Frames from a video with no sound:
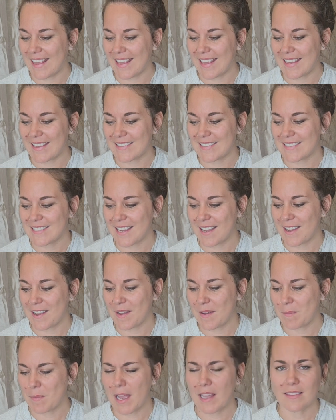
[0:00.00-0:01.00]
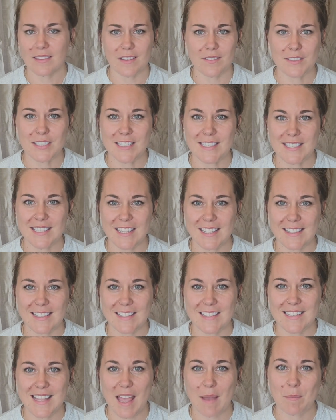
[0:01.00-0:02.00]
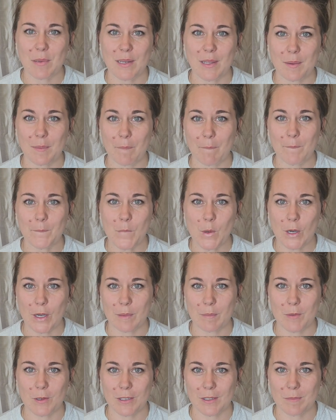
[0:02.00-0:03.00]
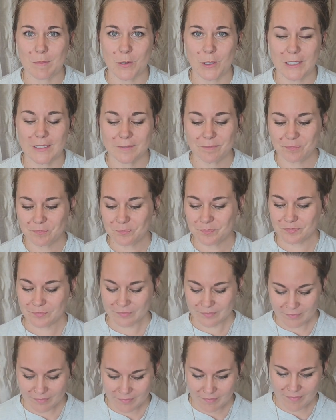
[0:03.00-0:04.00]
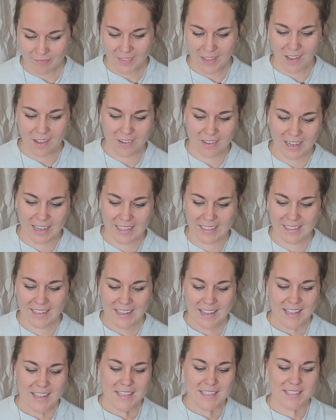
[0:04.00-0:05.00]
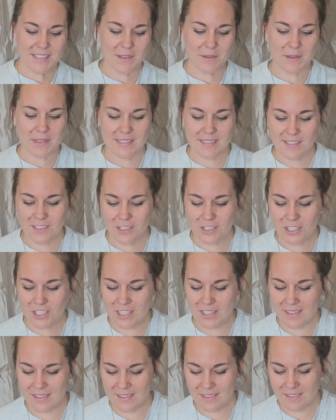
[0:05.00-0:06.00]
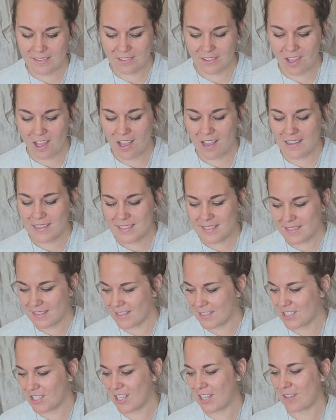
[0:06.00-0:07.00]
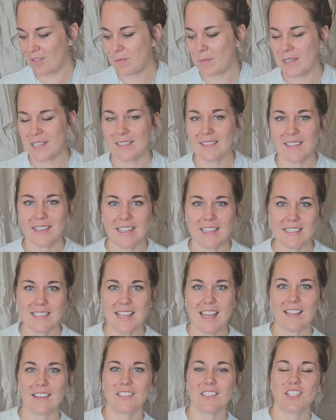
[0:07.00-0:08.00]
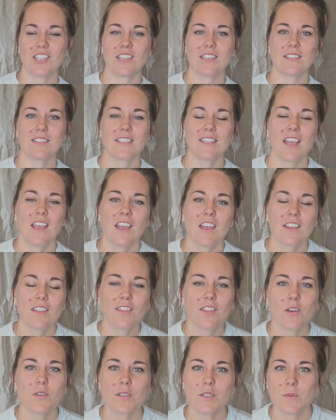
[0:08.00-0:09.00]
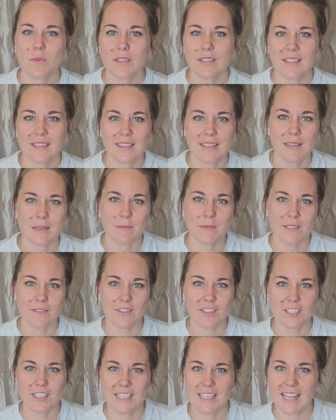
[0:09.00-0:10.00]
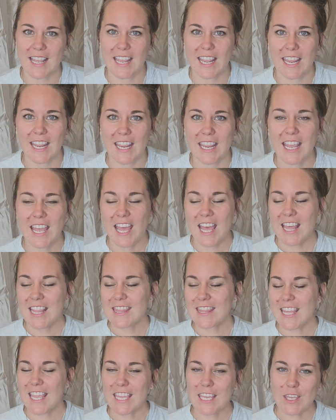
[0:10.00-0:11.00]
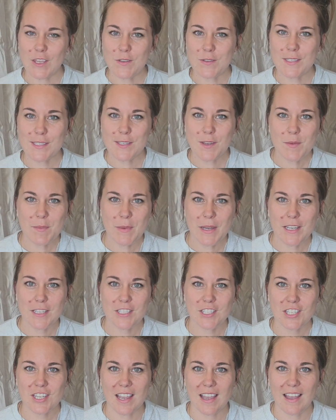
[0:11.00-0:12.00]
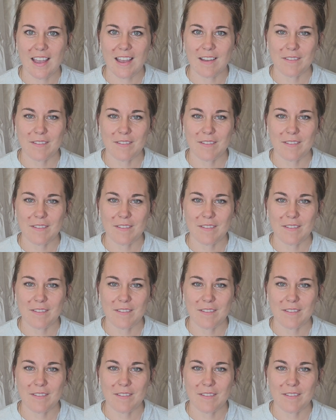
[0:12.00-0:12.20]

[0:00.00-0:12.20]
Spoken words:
And I love to see that it's happening more and more and more. All right, so assertion, loss, achievement, intelligence, those were the themes for today. Thank you so much